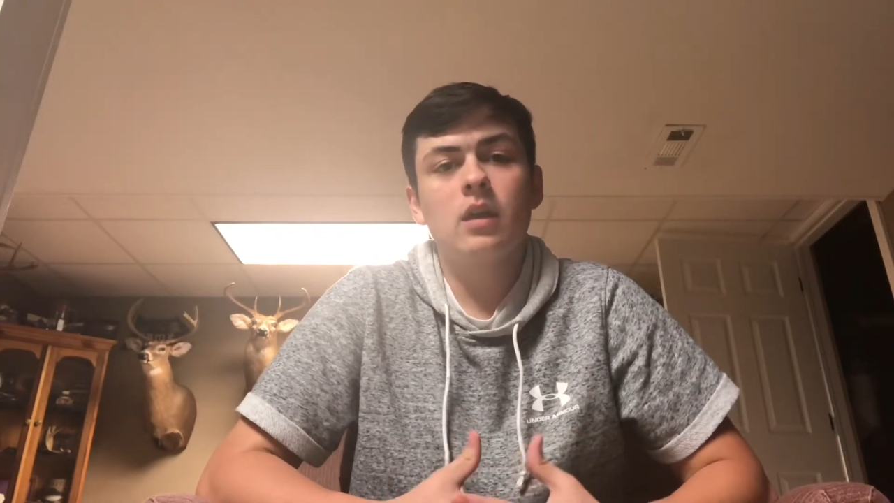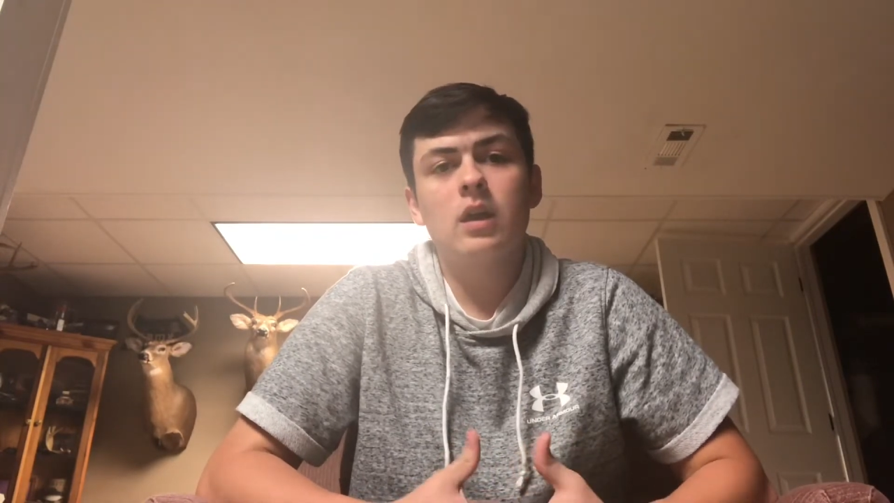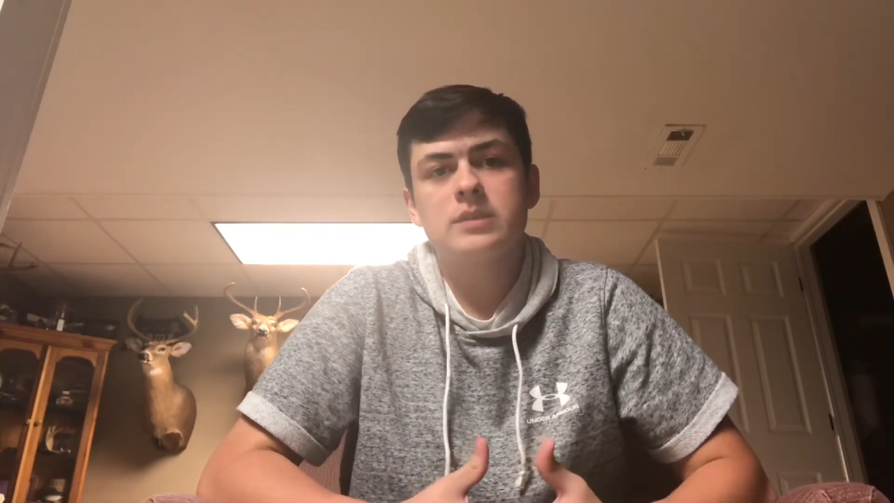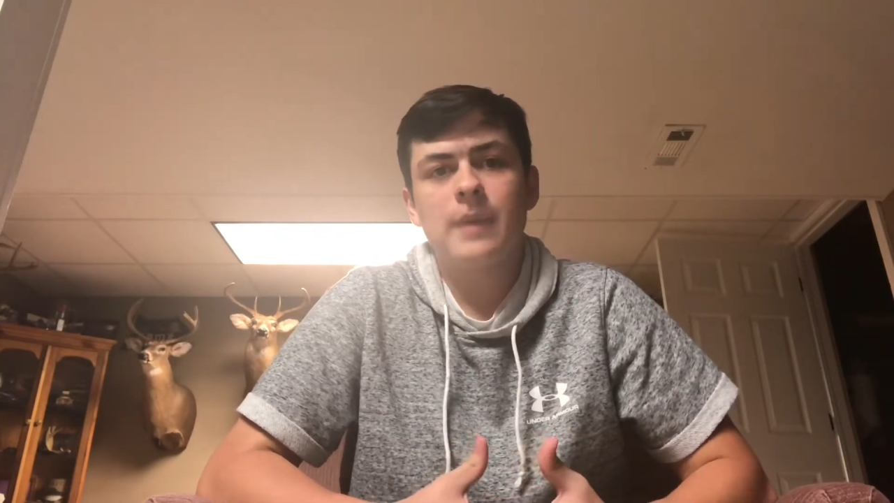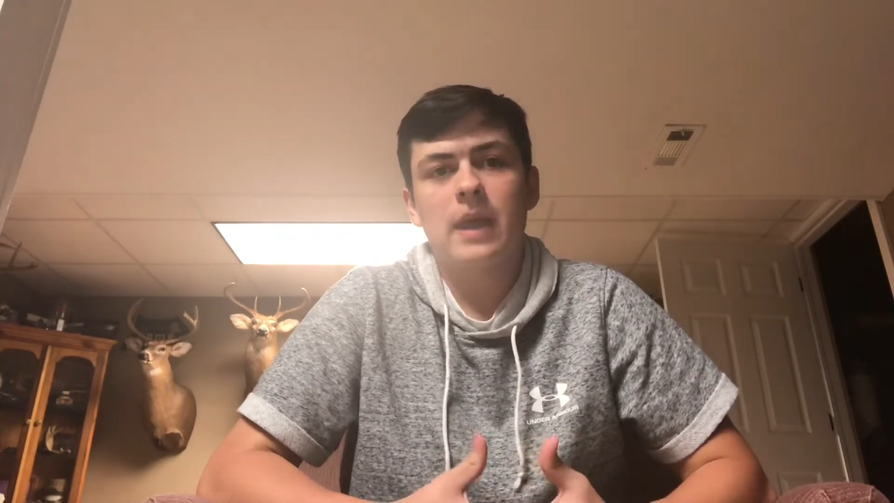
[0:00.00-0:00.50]

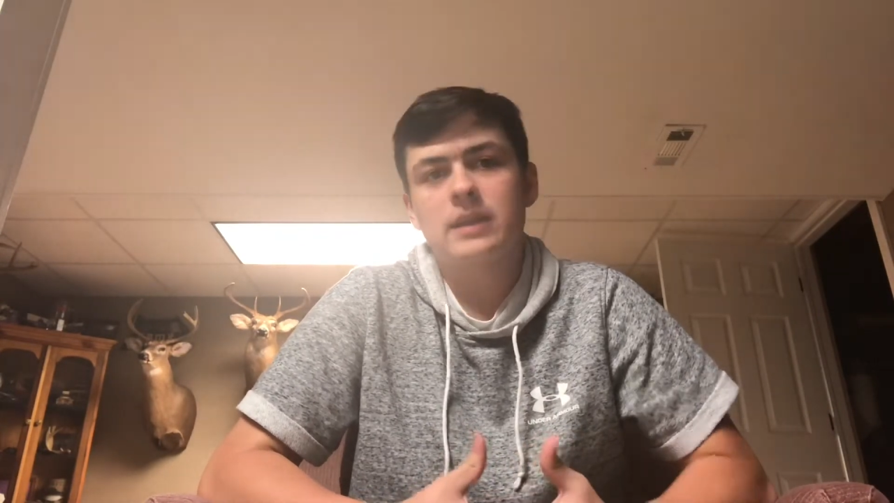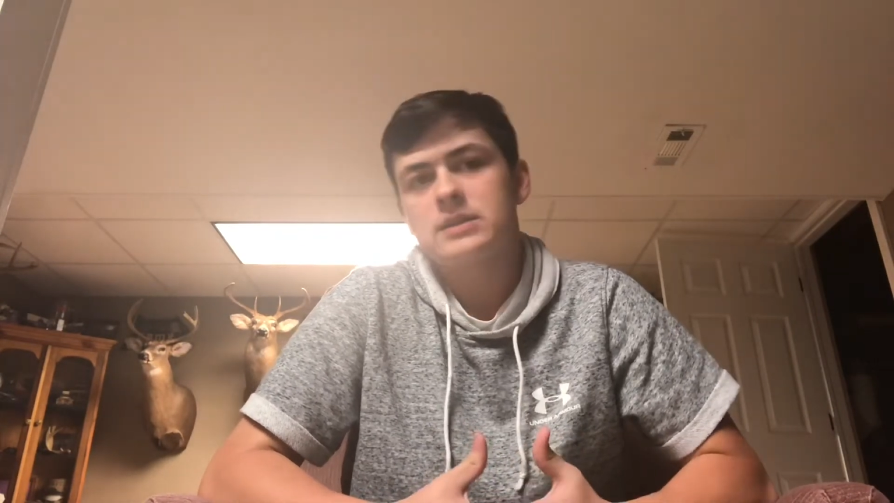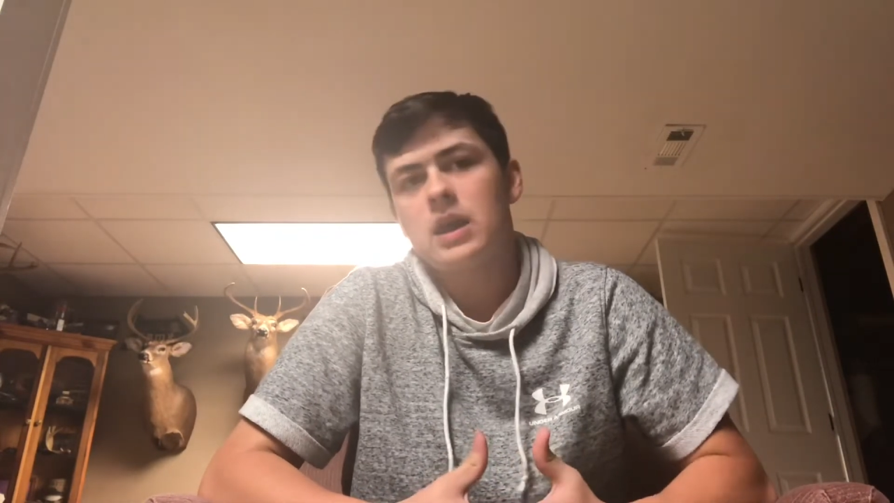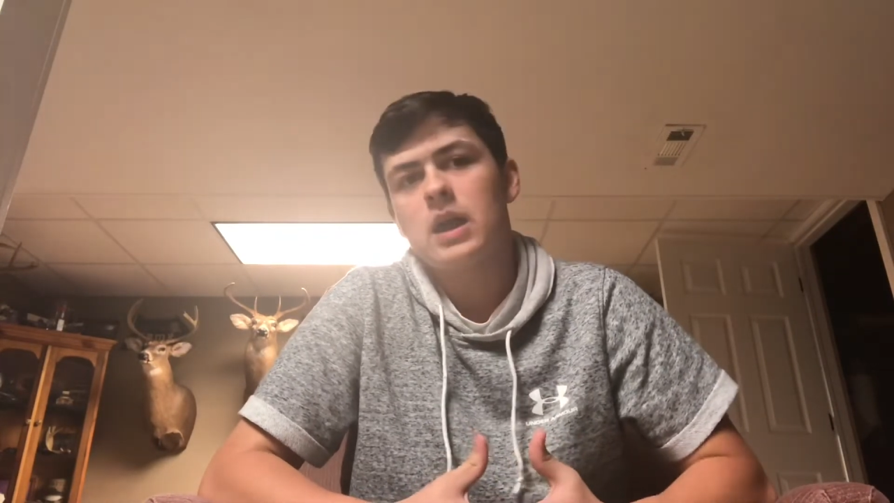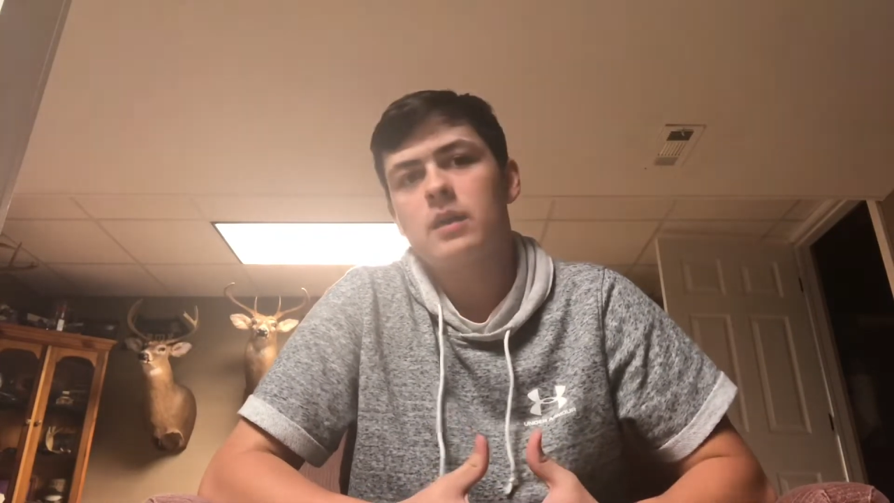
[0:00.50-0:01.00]
us back in
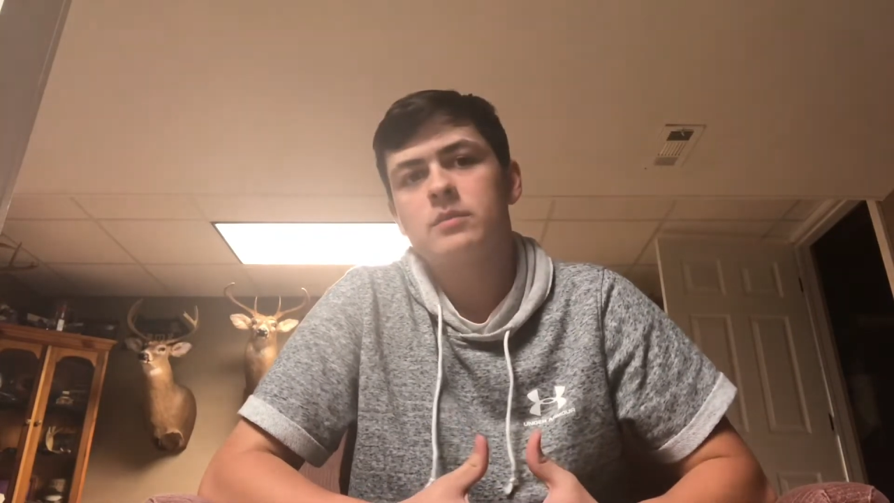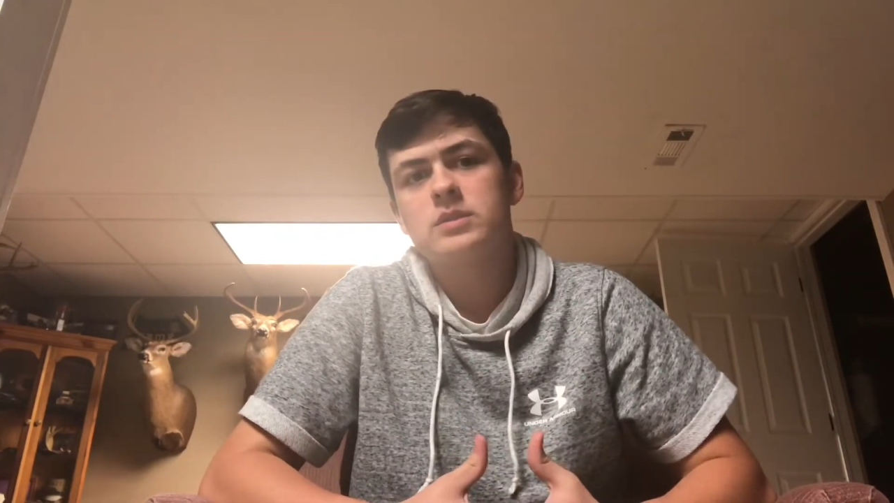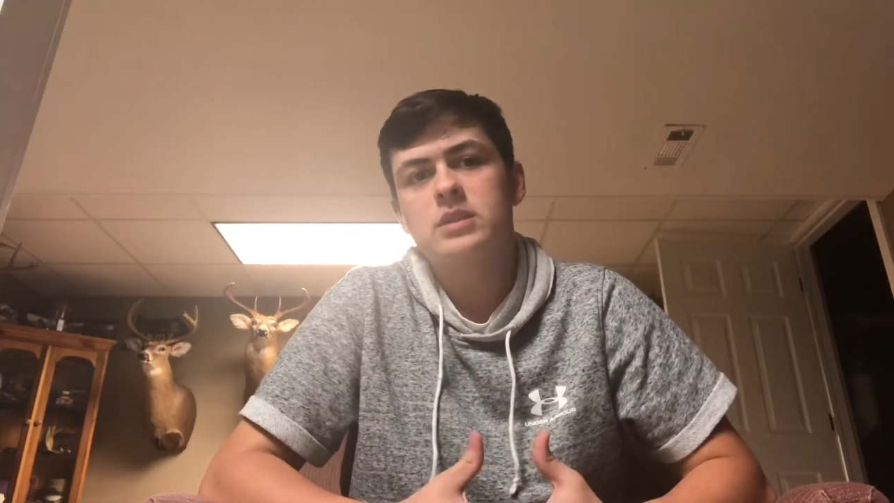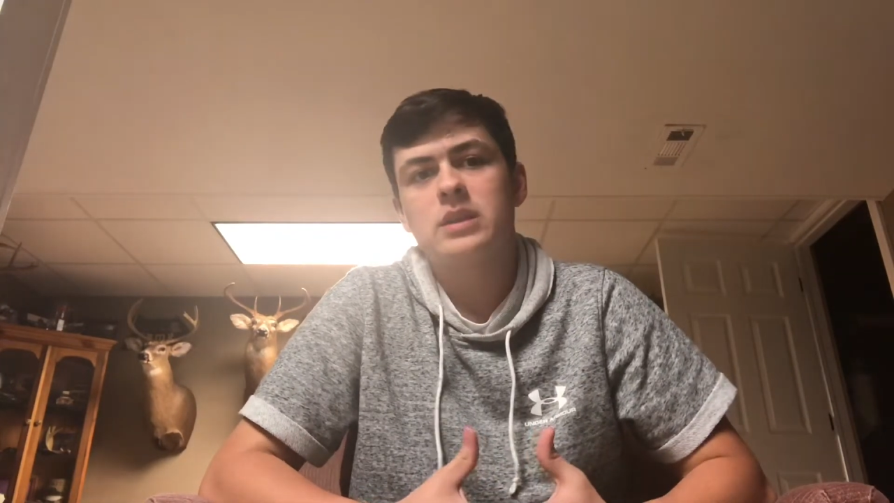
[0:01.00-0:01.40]
time to the